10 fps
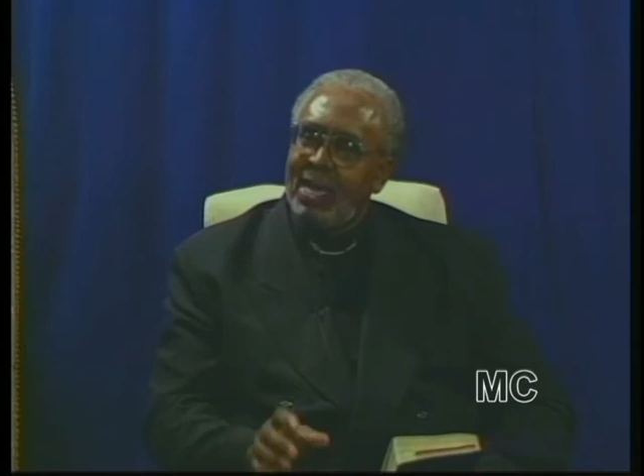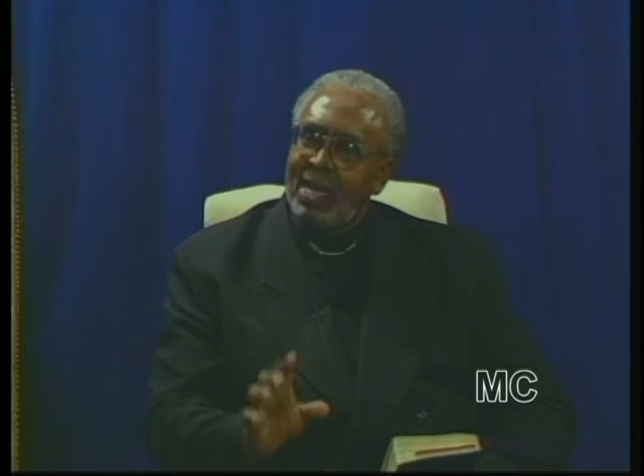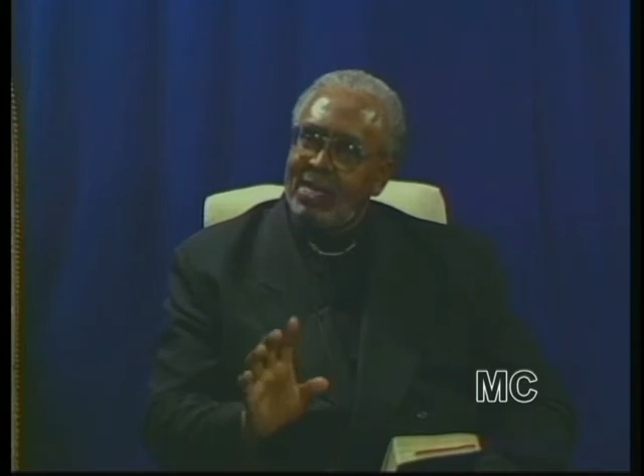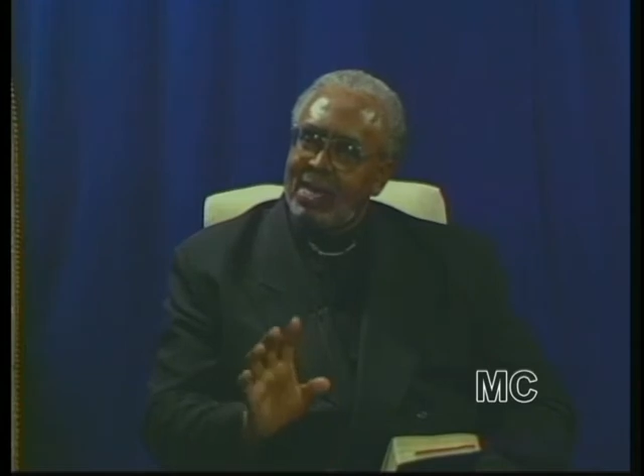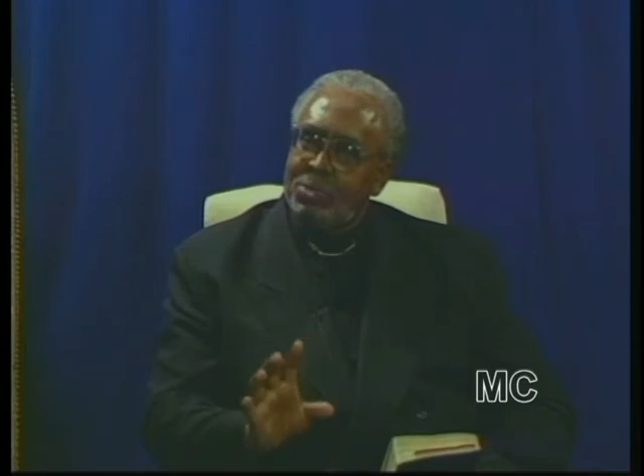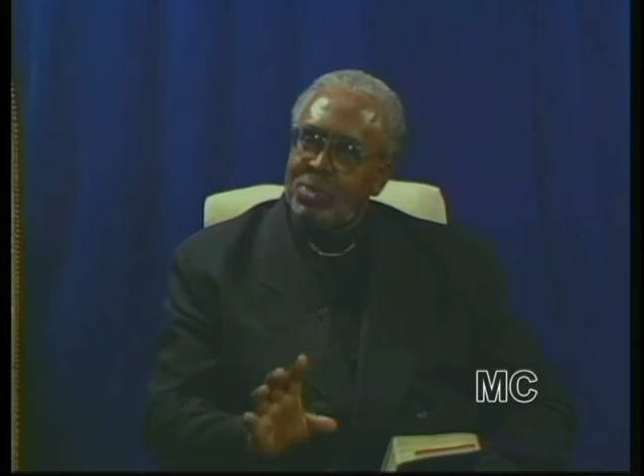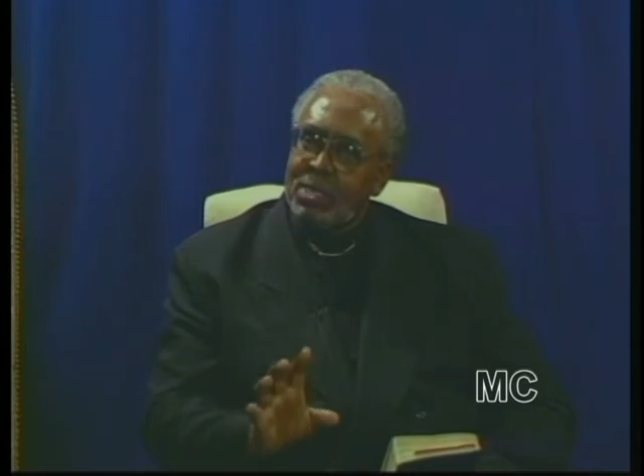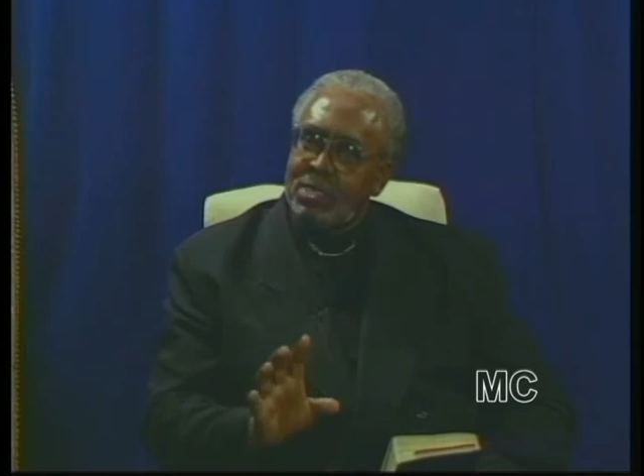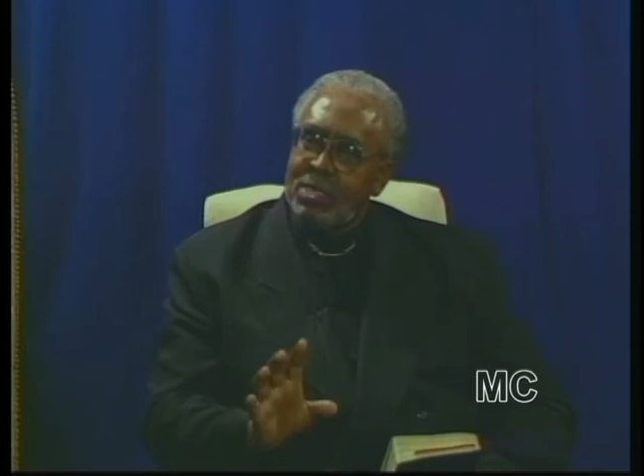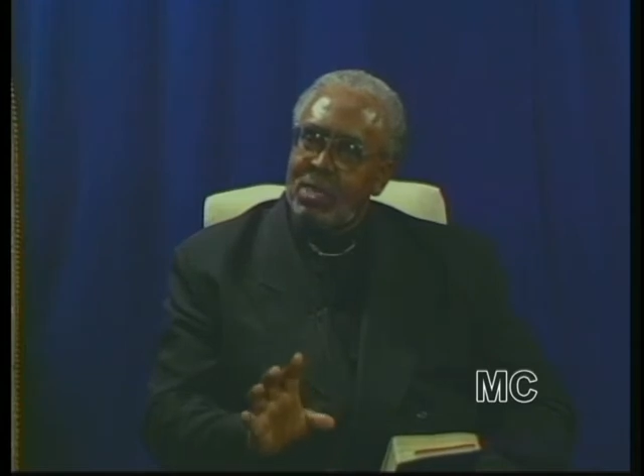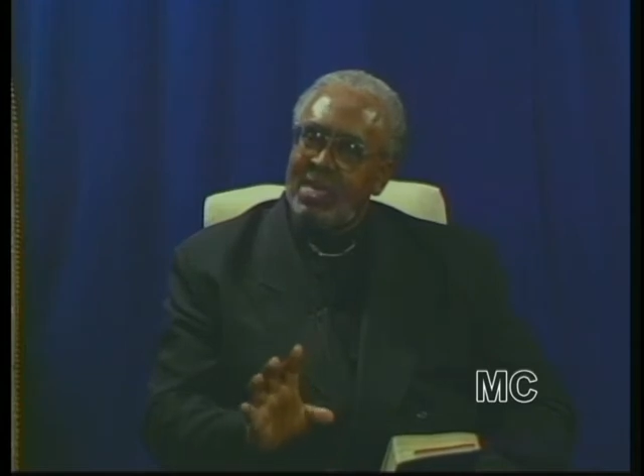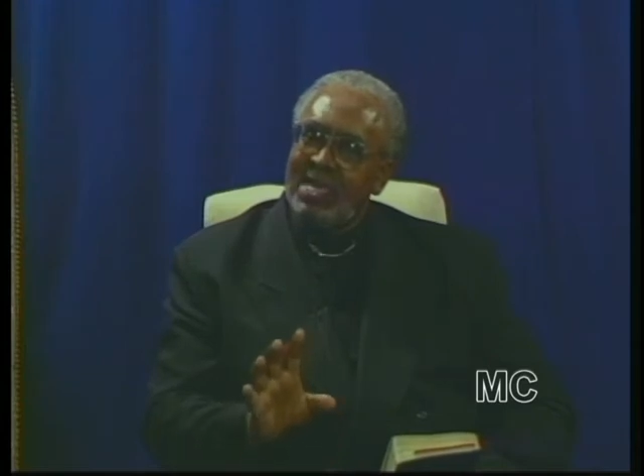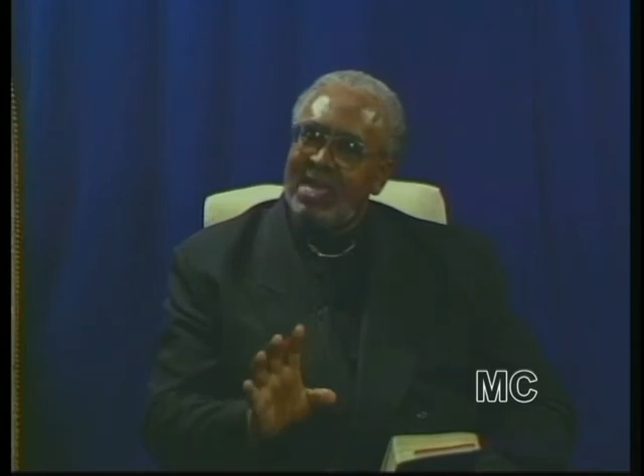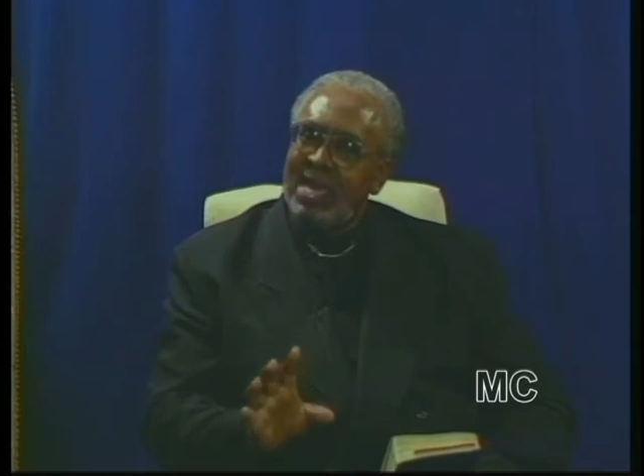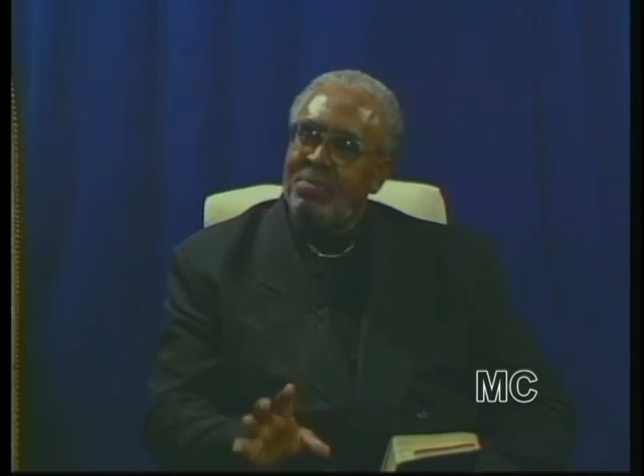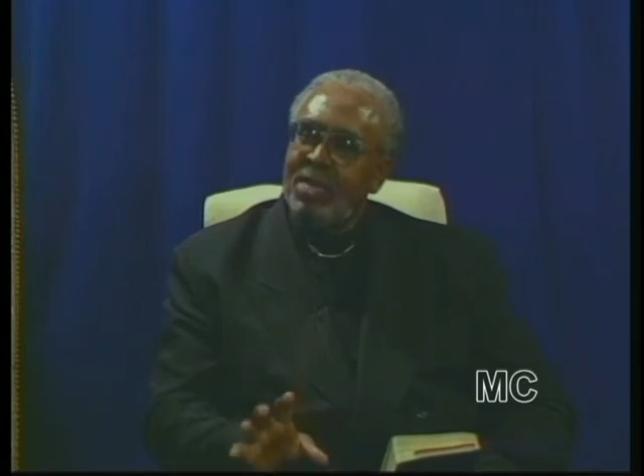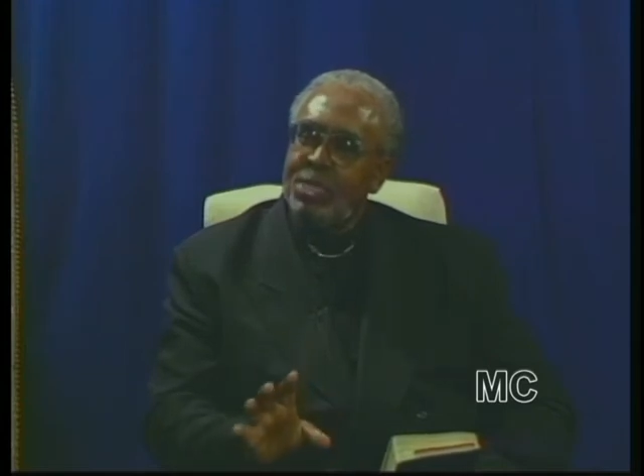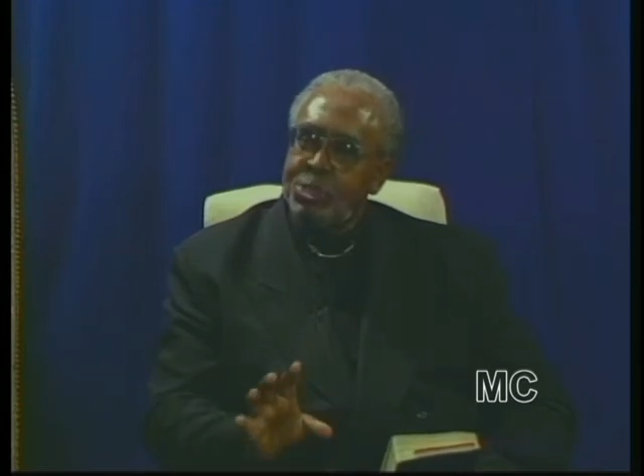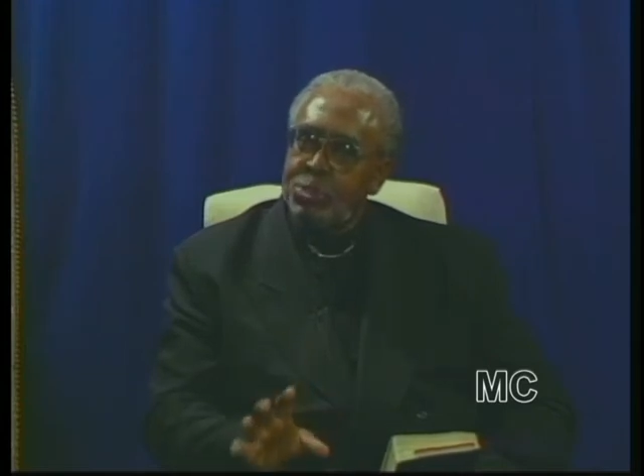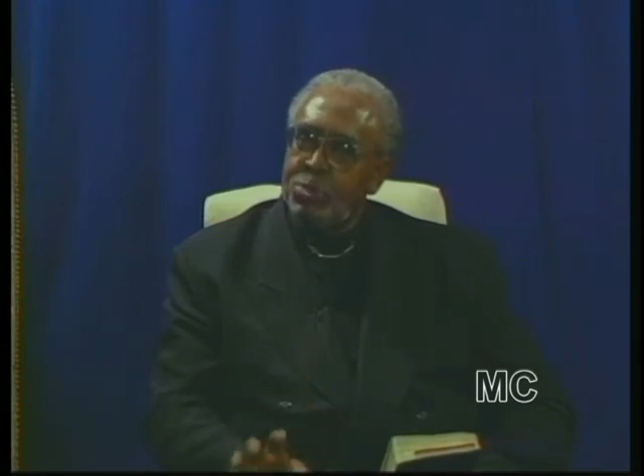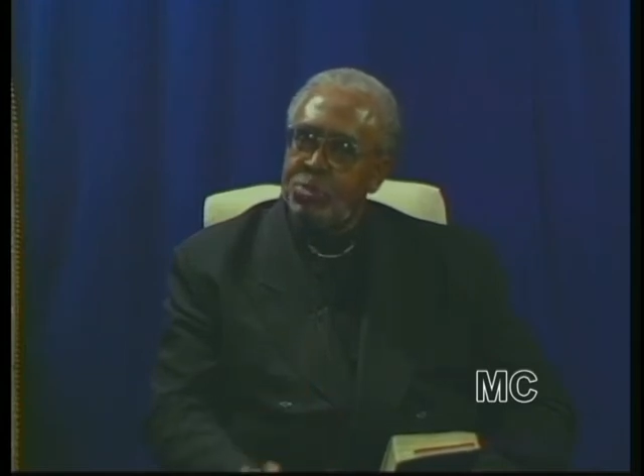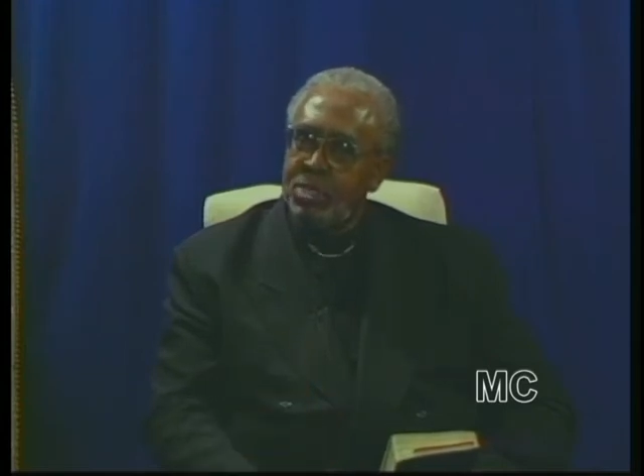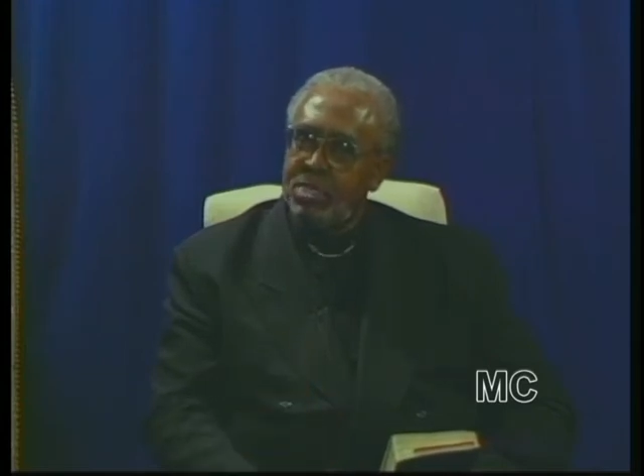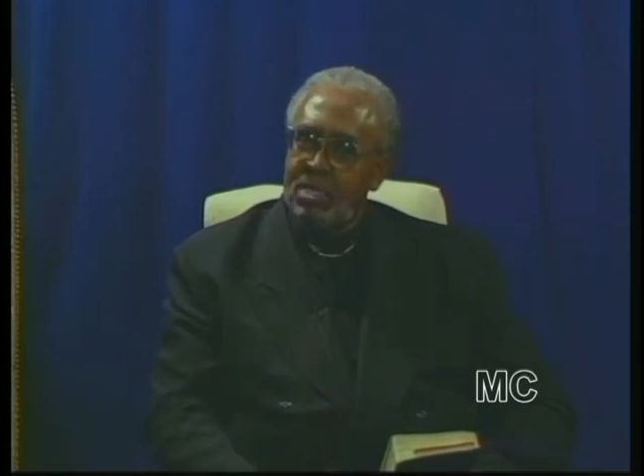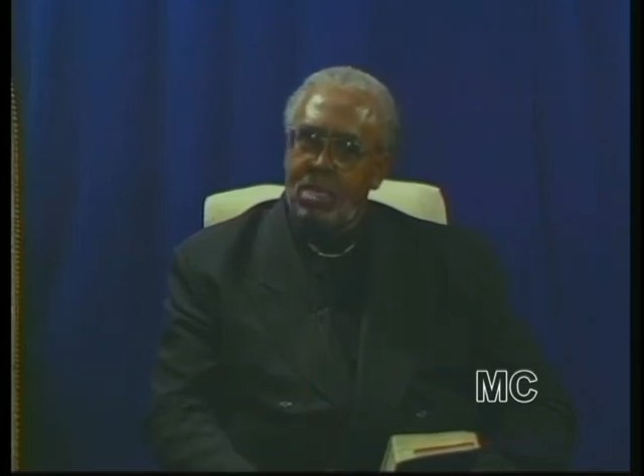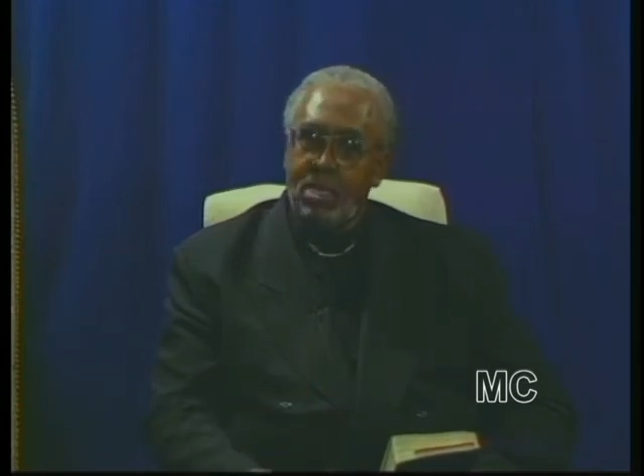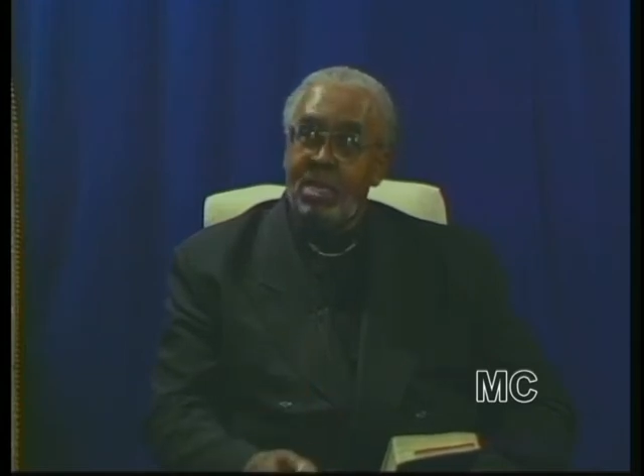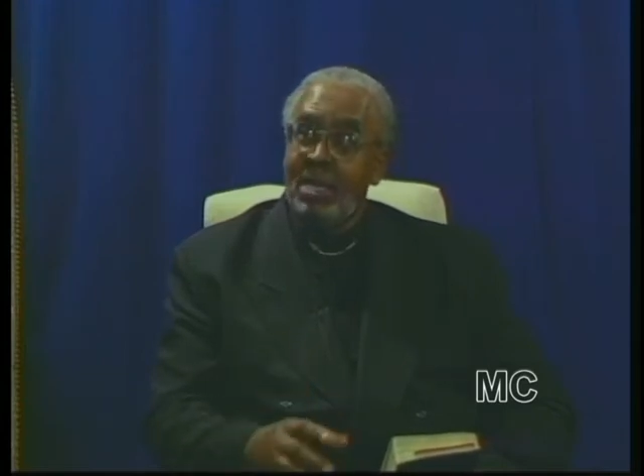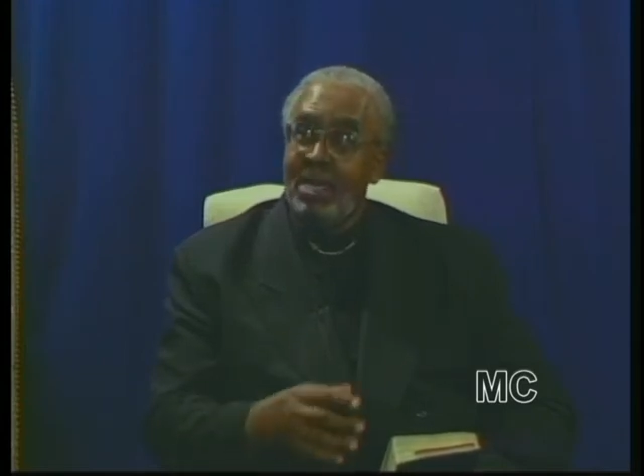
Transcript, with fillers: And that's when the song, he gave me the tune to the song.